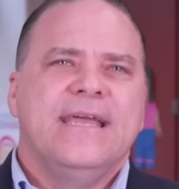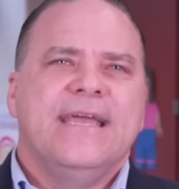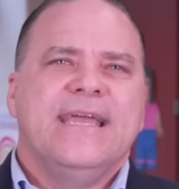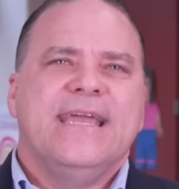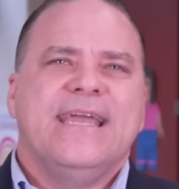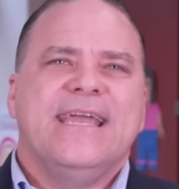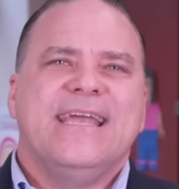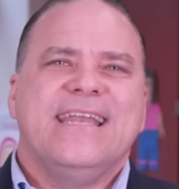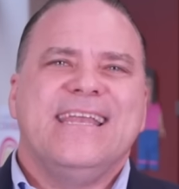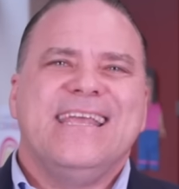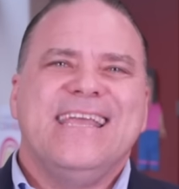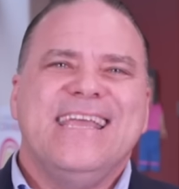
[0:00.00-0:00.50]

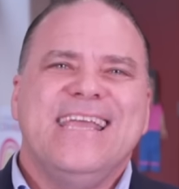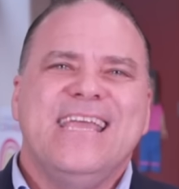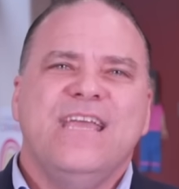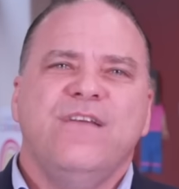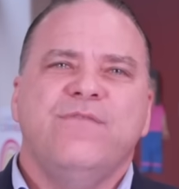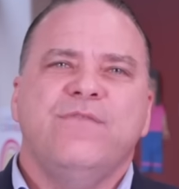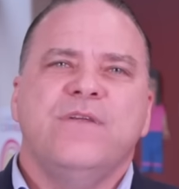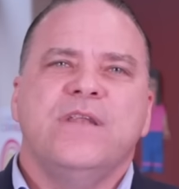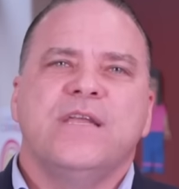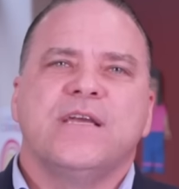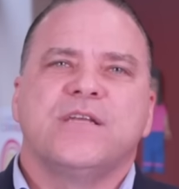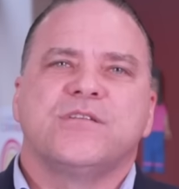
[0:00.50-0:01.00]
It
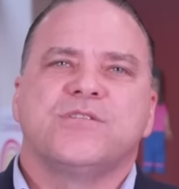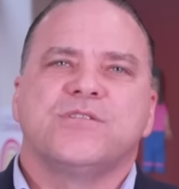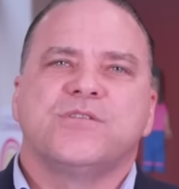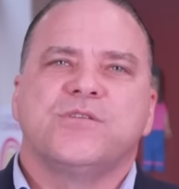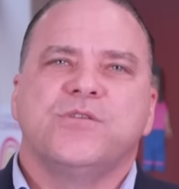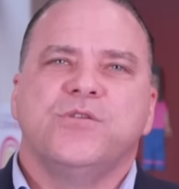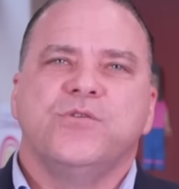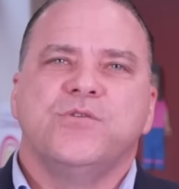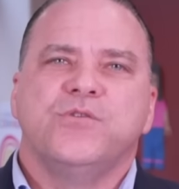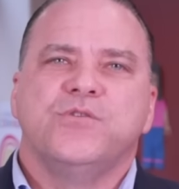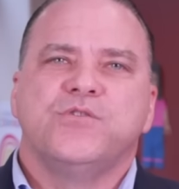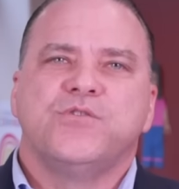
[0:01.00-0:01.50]
even
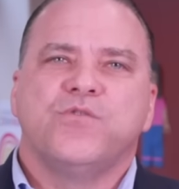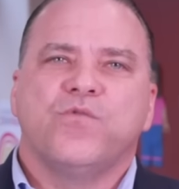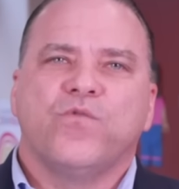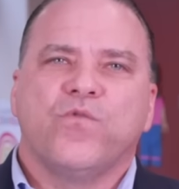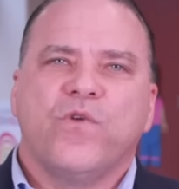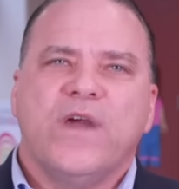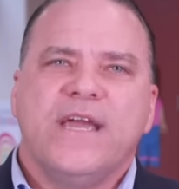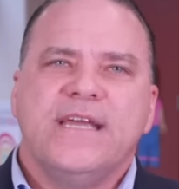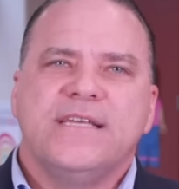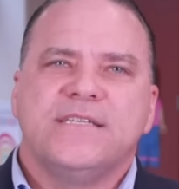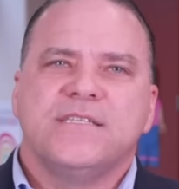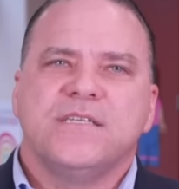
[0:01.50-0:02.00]
excludes
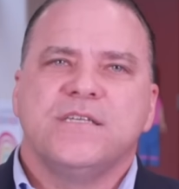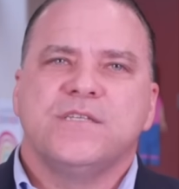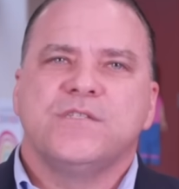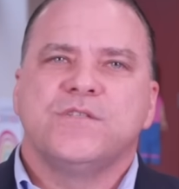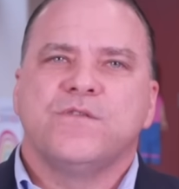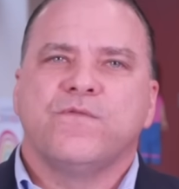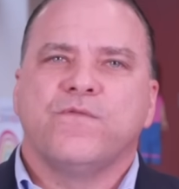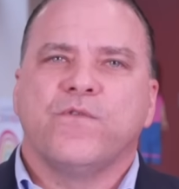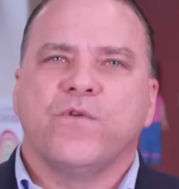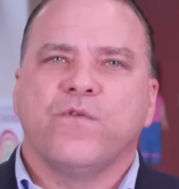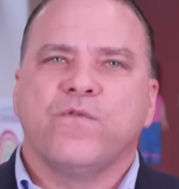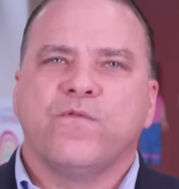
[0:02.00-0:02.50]
raises
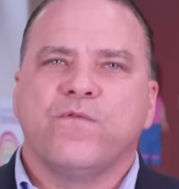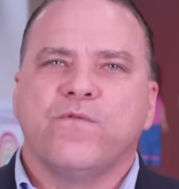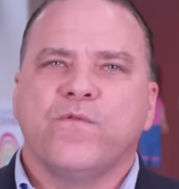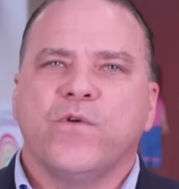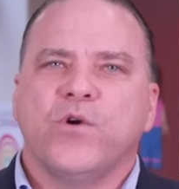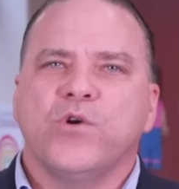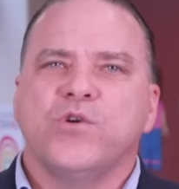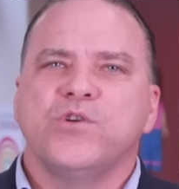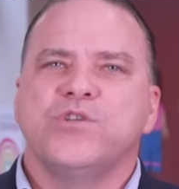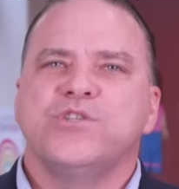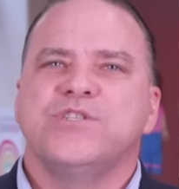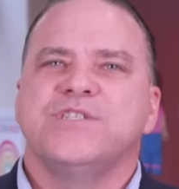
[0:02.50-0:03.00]
for
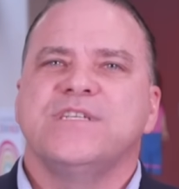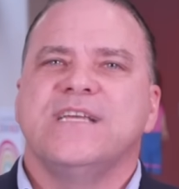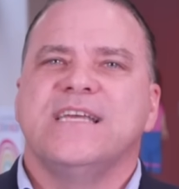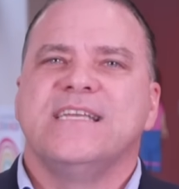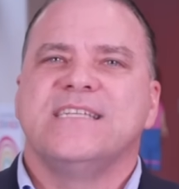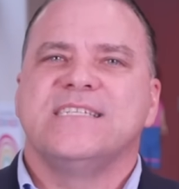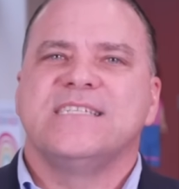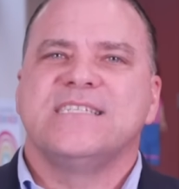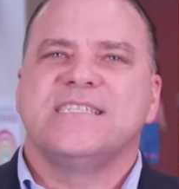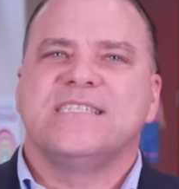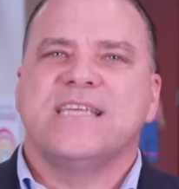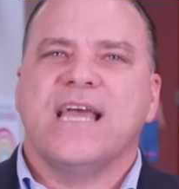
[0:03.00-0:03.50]
first
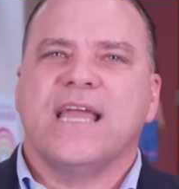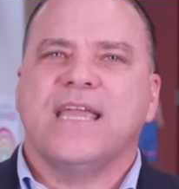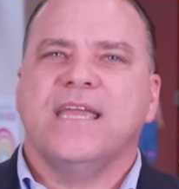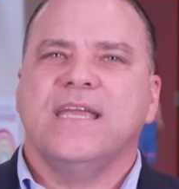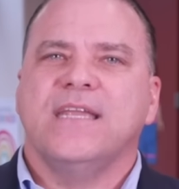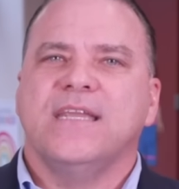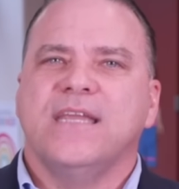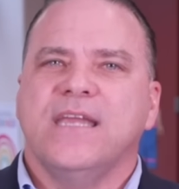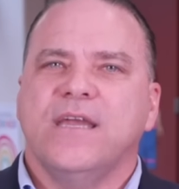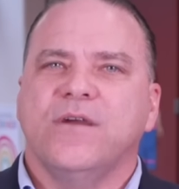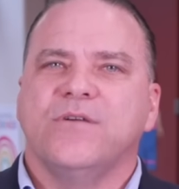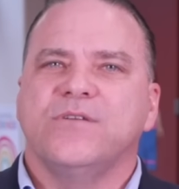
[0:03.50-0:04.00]
and
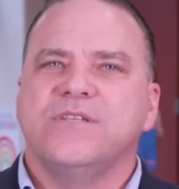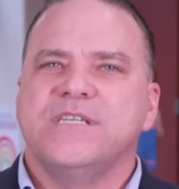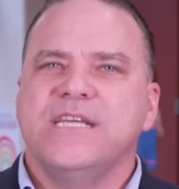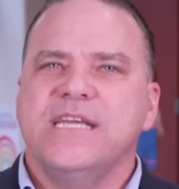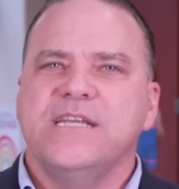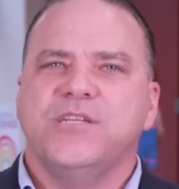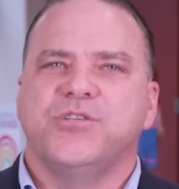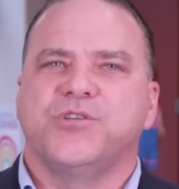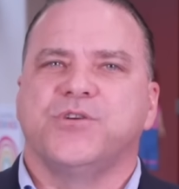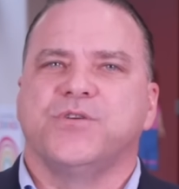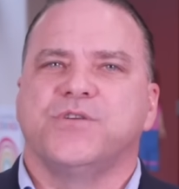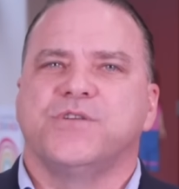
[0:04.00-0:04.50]
second year
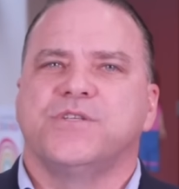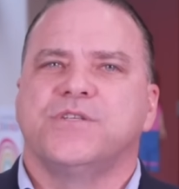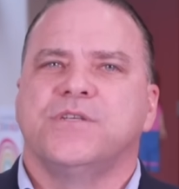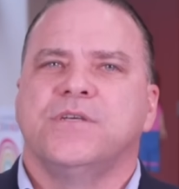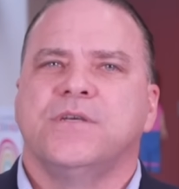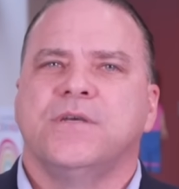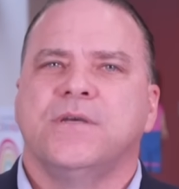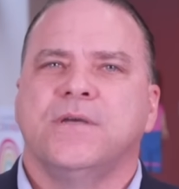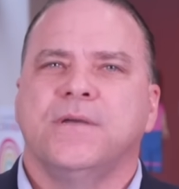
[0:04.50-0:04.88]
teachers.